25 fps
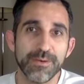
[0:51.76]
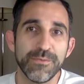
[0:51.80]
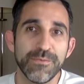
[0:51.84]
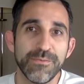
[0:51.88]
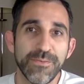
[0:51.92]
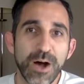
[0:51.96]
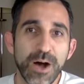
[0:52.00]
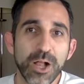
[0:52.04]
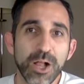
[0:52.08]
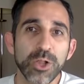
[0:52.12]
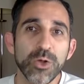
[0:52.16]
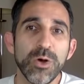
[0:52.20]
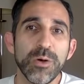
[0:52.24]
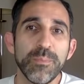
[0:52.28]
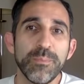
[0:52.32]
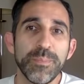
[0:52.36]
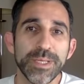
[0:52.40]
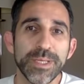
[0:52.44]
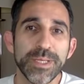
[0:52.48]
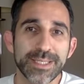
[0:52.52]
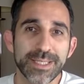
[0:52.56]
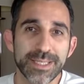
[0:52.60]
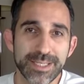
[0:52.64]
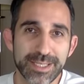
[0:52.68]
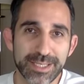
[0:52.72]
Follow-up
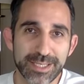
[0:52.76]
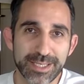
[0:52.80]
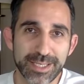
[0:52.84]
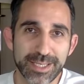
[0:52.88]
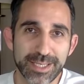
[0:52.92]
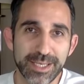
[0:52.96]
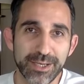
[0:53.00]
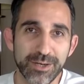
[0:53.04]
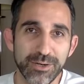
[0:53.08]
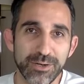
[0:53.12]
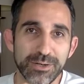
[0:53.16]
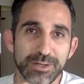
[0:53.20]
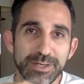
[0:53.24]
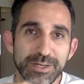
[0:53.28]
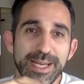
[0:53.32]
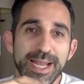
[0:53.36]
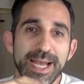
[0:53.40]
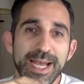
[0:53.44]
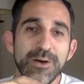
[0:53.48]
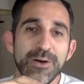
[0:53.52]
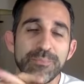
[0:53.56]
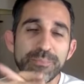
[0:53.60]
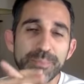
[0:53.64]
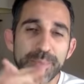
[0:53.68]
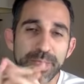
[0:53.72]
is a skill.
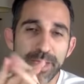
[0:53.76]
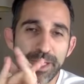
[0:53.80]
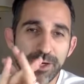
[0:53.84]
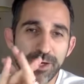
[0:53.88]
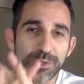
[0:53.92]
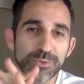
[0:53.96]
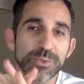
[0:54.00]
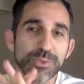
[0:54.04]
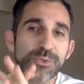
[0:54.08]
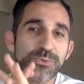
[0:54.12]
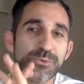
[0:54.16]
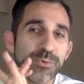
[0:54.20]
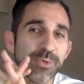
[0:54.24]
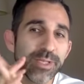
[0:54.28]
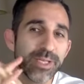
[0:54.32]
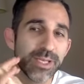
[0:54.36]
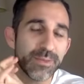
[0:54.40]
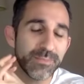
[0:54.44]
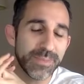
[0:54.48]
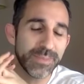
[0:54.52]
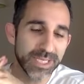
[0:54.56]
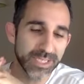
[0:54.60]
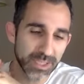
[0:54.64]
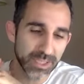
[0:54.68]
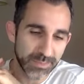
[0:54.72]
Now, here's what's really
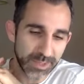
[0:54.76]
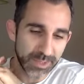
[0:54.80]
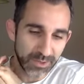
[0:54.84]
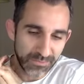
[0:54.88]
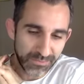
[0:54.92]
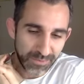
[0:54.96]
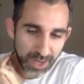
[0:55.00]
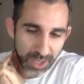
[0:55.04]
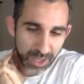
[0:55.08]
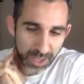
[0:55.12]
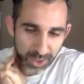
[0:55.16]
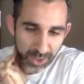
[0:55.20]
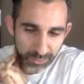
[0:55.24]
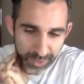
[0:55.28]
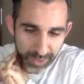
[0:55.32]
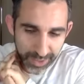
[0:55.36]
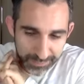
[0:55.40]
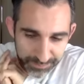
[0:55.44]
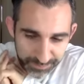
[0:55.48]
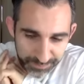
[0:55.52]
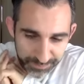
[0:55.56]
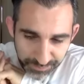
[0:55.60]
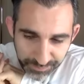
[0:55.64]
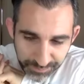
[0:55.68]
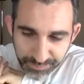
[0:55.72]
amazing about follow-up.
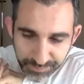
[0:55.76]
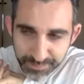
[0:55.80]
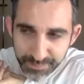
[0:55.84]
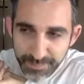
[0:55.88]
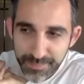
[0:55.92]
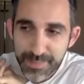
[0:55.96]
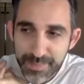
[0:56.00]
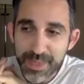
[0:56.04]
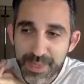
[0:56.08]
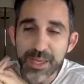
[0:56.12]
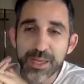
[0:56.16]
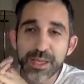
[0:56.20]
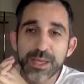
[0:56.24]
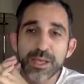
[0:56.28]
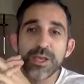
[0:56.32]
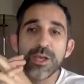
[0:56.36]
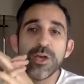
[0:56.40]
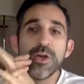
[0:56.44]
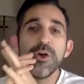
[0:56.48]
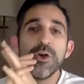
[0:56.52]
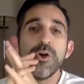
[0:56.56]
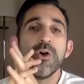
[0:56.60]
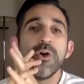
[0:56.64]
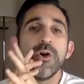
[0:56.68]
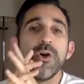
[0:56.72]

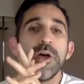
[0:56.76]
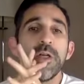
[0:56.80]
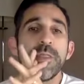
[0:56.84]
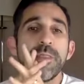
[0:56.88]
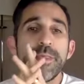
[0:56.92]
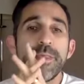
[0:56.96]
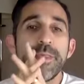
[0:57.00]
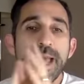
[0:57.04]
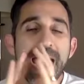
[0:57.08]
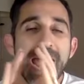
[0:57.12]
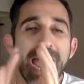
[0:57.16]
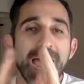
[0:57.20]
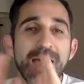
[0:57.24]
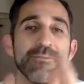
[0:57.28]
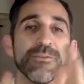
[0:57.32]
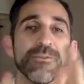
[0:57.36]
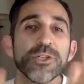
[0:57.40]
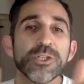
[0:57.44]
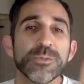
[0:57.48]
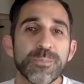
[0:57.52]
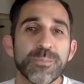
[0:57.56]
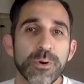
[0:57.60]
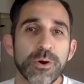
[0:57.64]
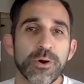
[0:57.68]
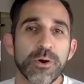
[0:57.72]
The
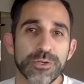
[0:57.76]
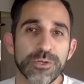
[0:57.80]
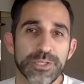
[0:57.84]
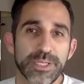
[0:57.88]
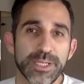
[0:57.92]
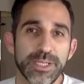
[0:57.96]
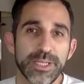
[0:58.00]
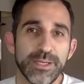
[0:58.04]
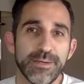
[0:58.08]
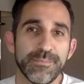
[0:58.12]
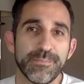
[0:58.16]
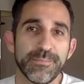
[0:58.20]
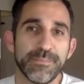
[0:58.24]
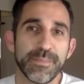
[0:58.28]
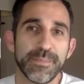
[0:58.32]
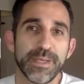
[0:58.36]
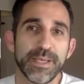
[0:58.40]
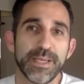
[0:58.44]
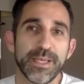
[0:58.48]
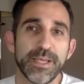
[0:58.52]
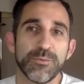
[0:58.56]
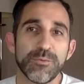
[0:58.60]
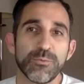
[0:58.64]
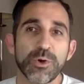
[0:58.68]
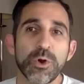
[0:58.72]
average person
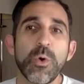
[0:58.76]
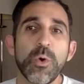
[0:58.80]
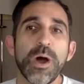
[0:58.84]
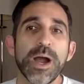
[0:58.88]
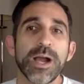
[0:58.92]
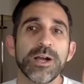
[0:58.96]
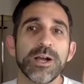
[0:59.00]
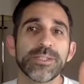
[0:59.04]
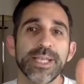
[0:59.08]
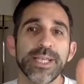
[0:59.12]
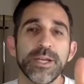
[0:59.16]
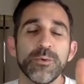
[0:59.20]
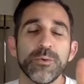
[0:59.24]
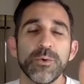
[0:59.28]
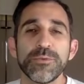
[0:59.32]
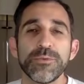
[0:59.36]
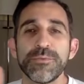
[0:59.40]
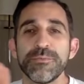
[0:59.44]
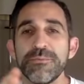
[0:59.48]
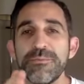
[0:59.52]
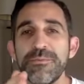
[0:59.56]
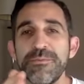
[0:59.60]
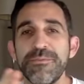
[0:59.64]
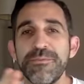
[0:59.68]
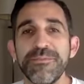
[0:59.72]
requires anywhere
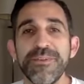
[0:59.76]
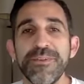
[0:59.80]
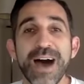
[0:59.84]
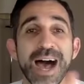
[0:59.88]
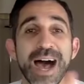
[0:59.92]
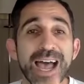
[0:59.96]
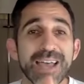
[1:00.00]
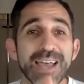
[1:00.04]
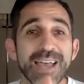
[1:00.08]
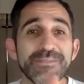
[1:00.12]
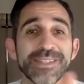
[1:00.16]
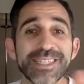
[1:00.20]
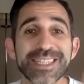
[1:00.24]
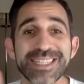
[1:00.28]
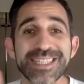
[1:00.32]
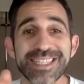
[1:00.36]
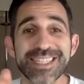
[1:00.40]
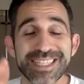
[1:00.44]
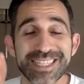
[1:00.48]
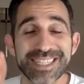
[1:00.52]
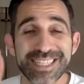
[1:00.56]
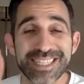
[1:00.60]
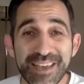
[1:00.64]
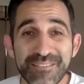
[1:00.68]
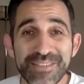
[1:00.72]
from 5 to
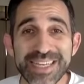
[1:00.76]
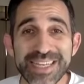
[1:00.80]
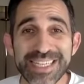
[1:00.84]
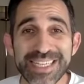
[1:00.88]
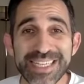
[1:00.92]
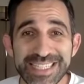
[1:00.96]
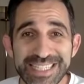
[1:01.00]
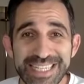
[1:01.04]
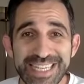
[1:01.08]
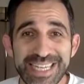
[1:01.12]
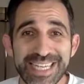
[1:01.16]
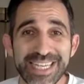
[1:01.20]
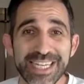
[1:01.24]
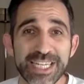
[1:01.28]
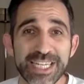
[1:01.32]
17